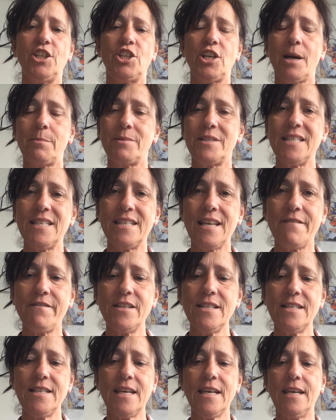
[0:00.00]
Chapter
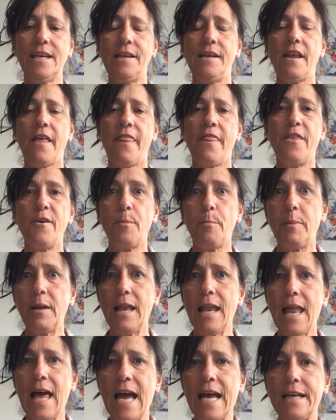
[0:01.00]
17, The
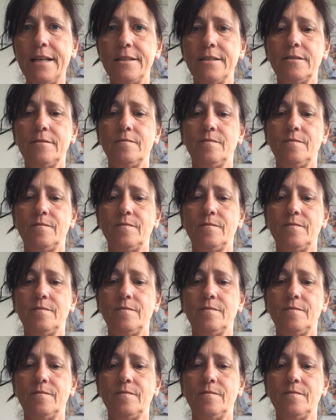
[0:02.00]
Plan.